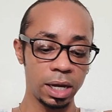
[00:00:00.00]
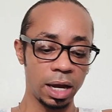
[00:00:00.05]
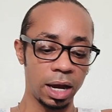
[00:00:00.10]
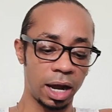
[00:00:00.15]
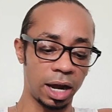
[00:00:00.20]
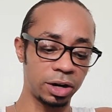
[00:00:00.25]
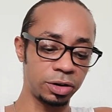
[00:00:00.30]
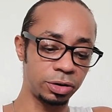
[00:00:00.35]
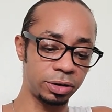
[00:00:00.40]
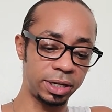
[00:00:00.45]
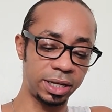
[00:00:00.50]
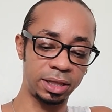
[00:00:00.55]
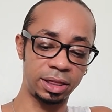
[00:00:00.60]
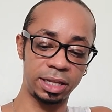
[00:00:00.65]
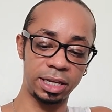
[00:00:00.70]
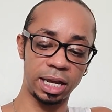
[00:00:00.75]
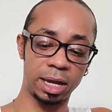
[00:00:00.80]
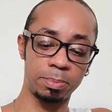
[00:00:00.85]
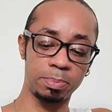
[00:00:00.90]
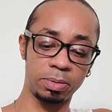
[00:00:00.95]
Underneath
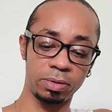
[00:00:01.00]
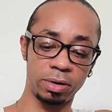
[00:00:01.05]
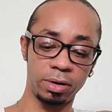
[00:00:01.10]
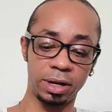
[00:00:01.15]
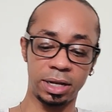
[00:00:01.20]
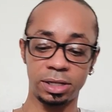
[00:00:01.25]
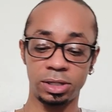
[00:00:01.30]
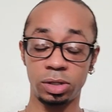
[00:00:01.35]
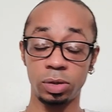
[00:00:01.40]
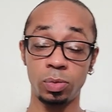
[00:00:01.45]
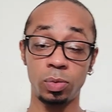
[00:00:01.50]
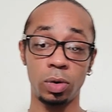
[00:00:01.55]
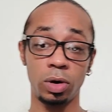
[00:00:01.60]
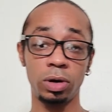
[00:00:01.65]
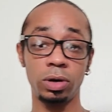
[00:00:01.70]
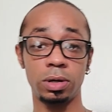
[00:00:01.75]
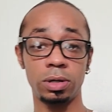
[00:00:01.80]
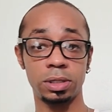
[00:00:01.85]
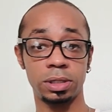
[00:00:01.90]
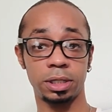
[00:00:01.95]
the emperor is the
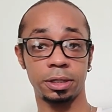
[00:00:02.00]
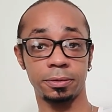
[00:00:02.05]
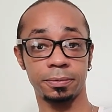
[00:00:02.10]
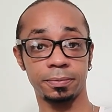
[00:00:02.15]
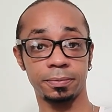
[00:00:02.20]
world.